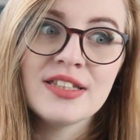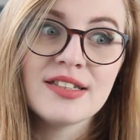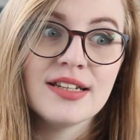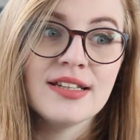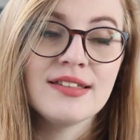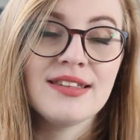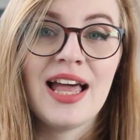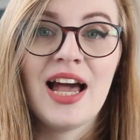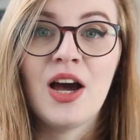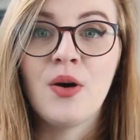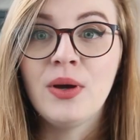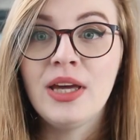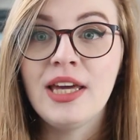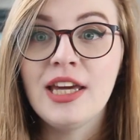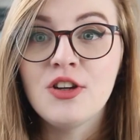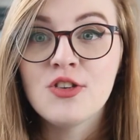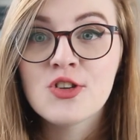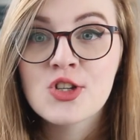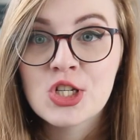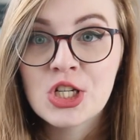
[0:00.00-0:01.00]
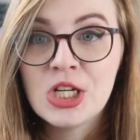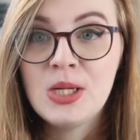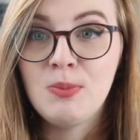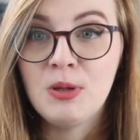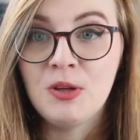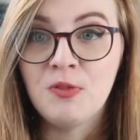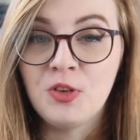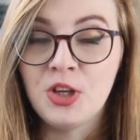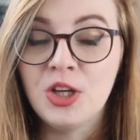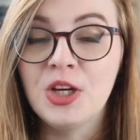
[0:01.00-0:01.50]
This is how he should
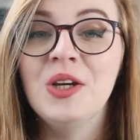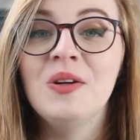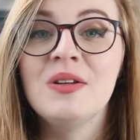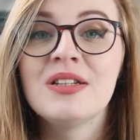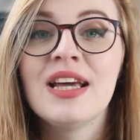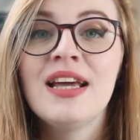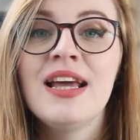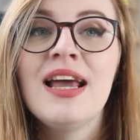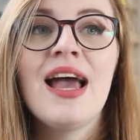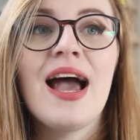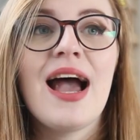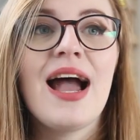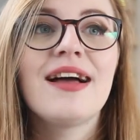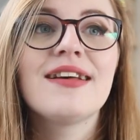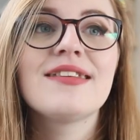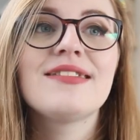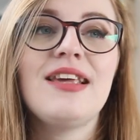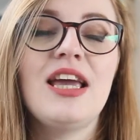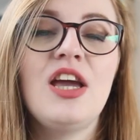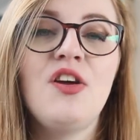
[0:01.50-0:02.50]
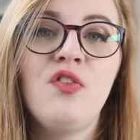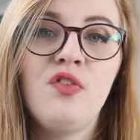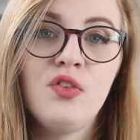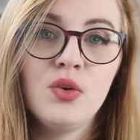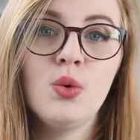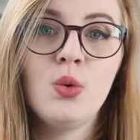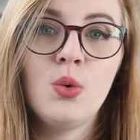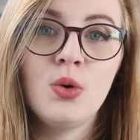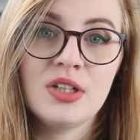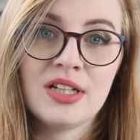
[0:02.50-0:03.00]
be viewed, as a
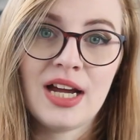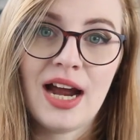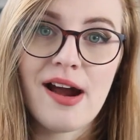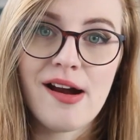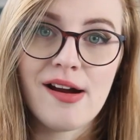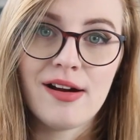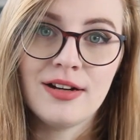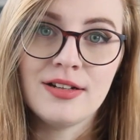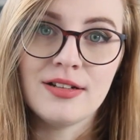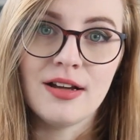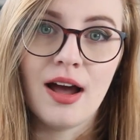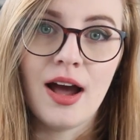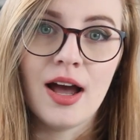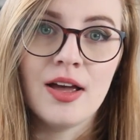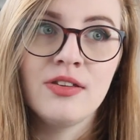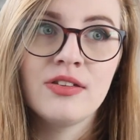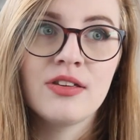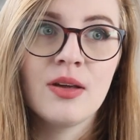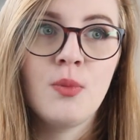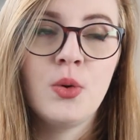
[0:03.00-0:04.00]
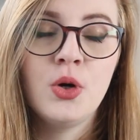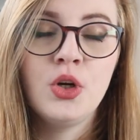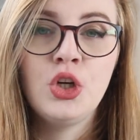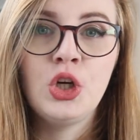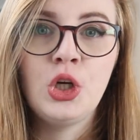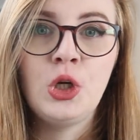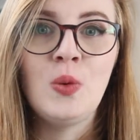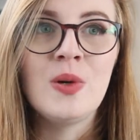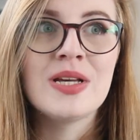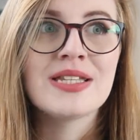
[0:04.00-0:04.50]
flawed character, as someone
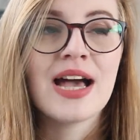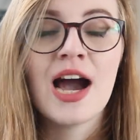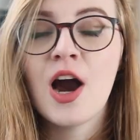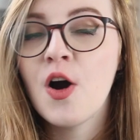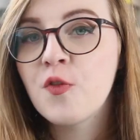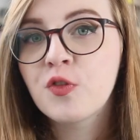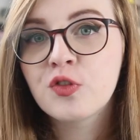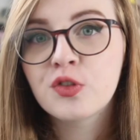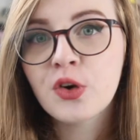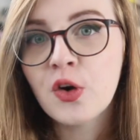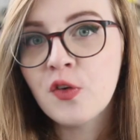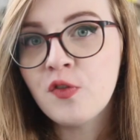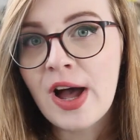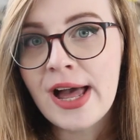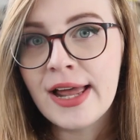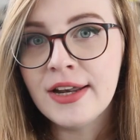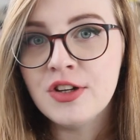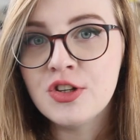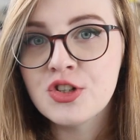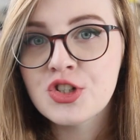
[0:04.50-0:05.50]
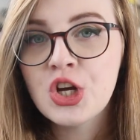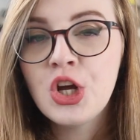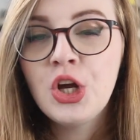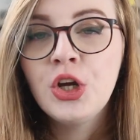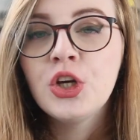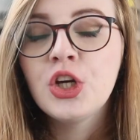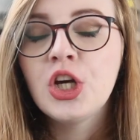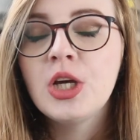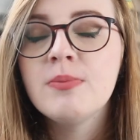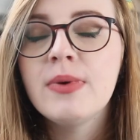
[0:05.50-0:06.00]
who is out for revenge,
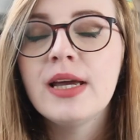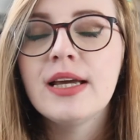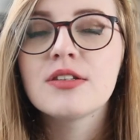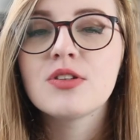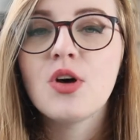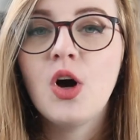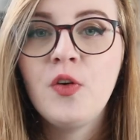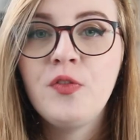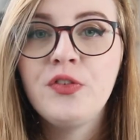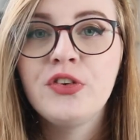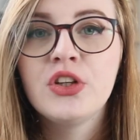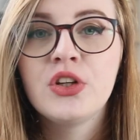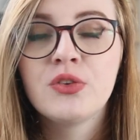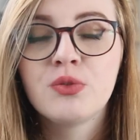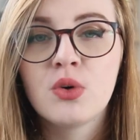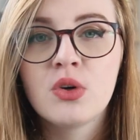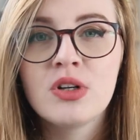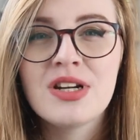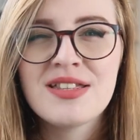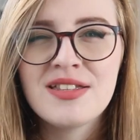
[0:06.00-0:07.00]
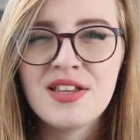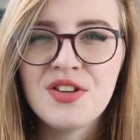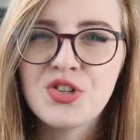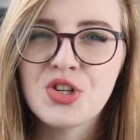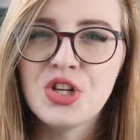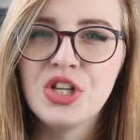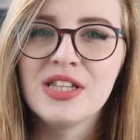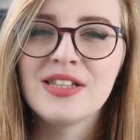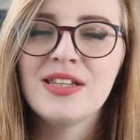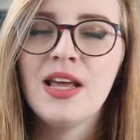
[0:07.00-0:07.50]
who makes often the wrong
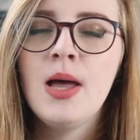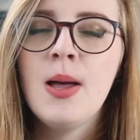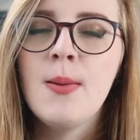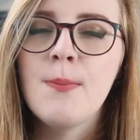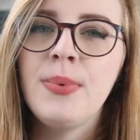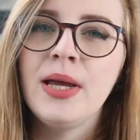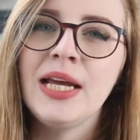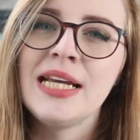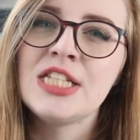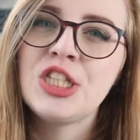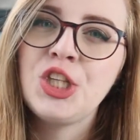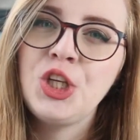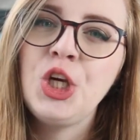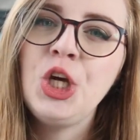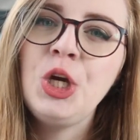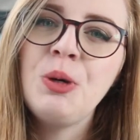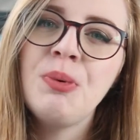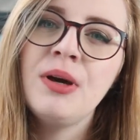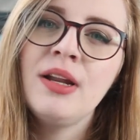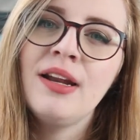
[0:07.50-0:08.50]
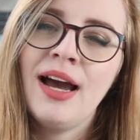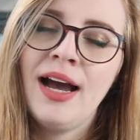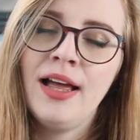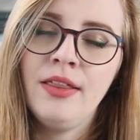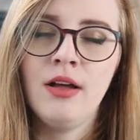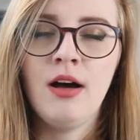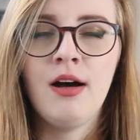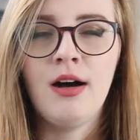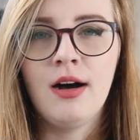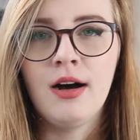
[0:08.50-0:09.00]
decisions, but is human
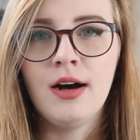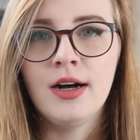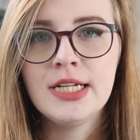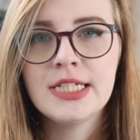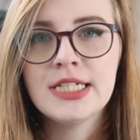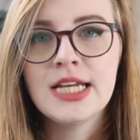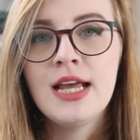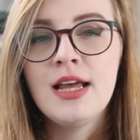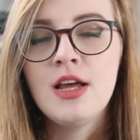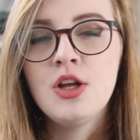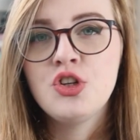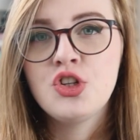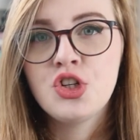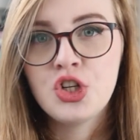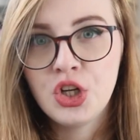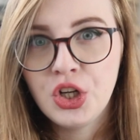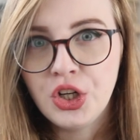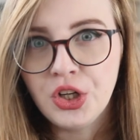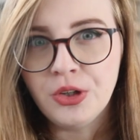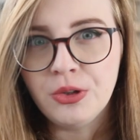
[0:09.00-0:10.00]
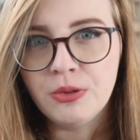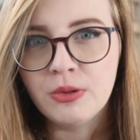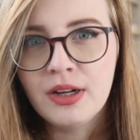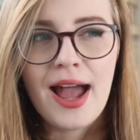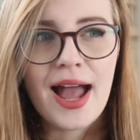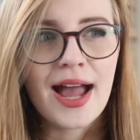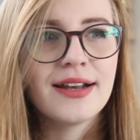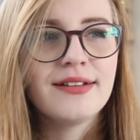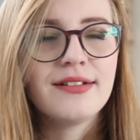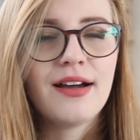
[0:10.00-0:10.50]
at the heart too.
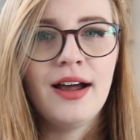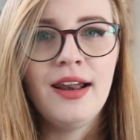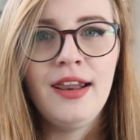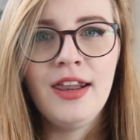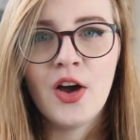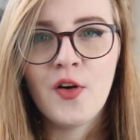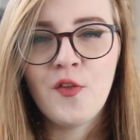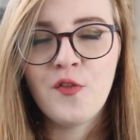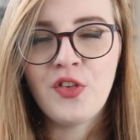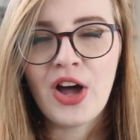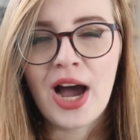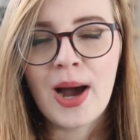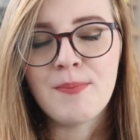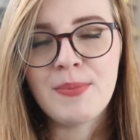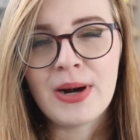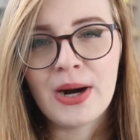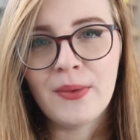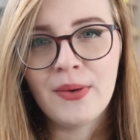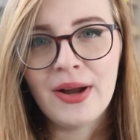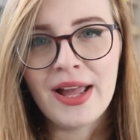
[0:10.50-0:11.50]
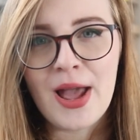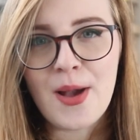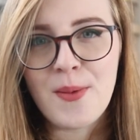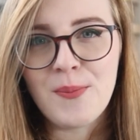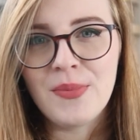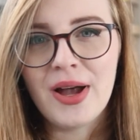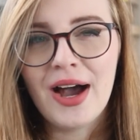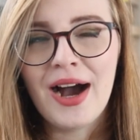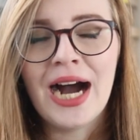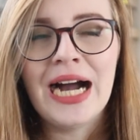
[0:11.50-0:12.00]
And I love that about
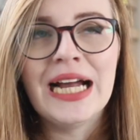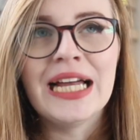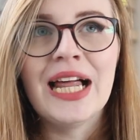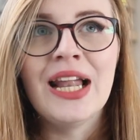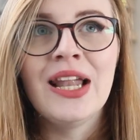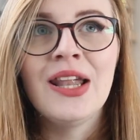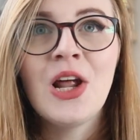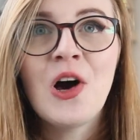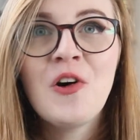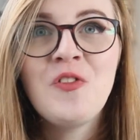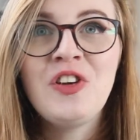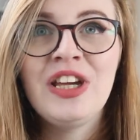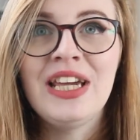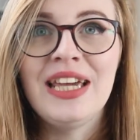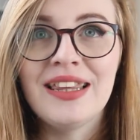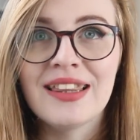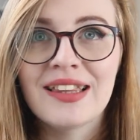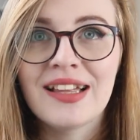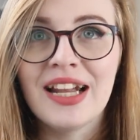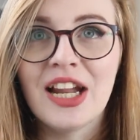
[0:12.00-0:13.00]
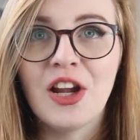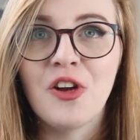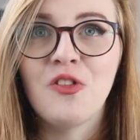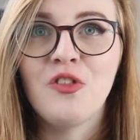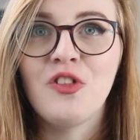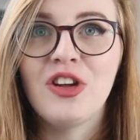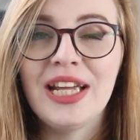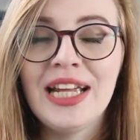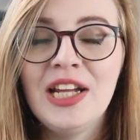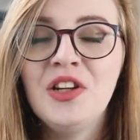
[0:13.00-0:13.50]
him. I love
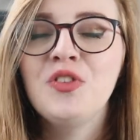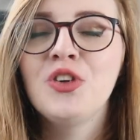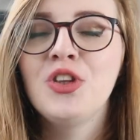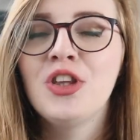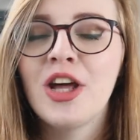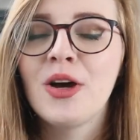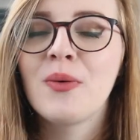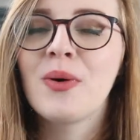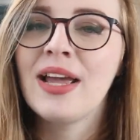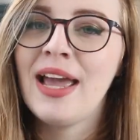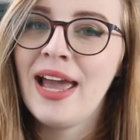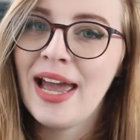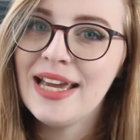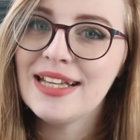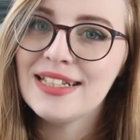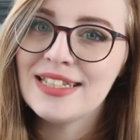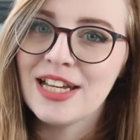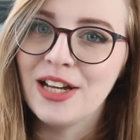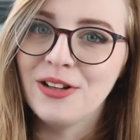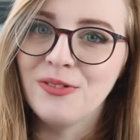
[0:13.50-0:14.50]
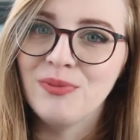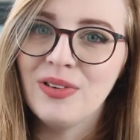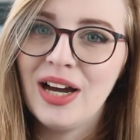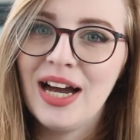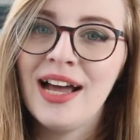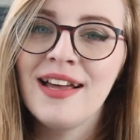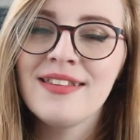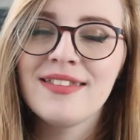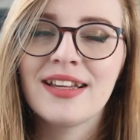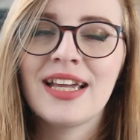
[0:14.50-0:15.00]
Heathcliff, even though I hate him.
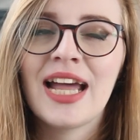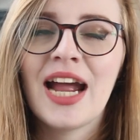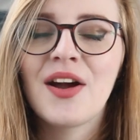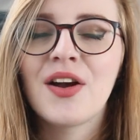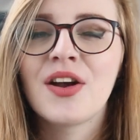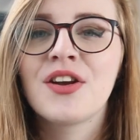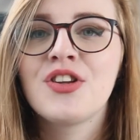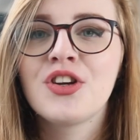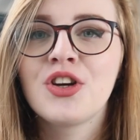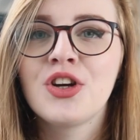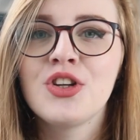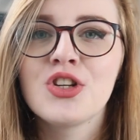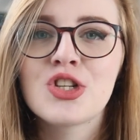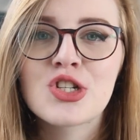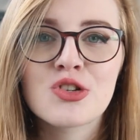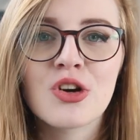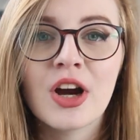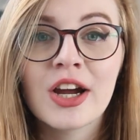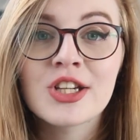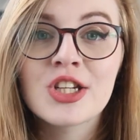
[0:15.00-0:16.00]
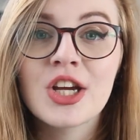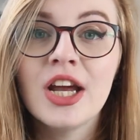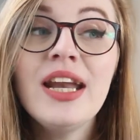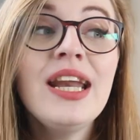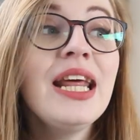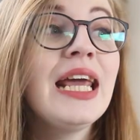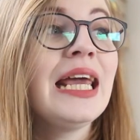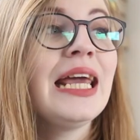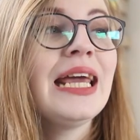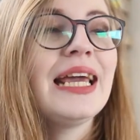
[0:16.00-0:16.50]
As a character
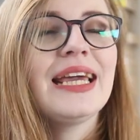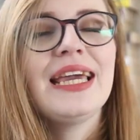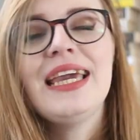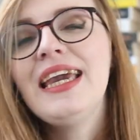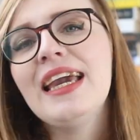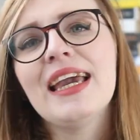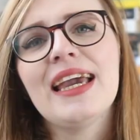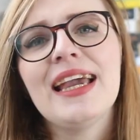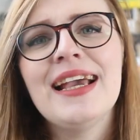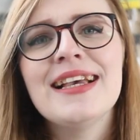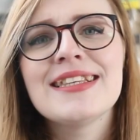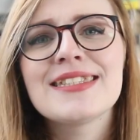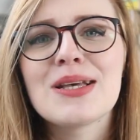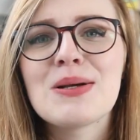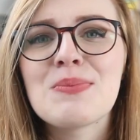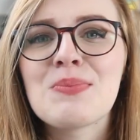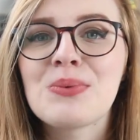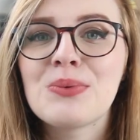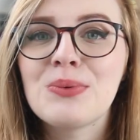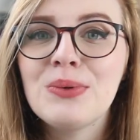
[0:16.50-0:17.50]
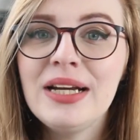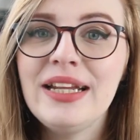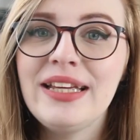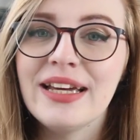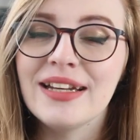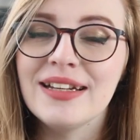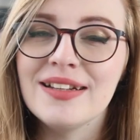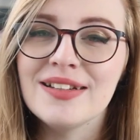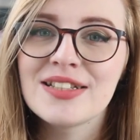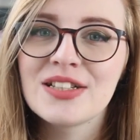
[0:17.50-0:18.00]
construction, he is
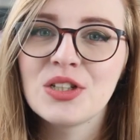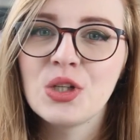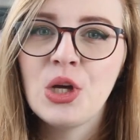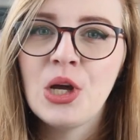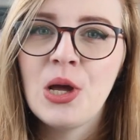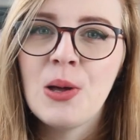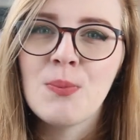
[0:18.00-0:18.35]
brilliant.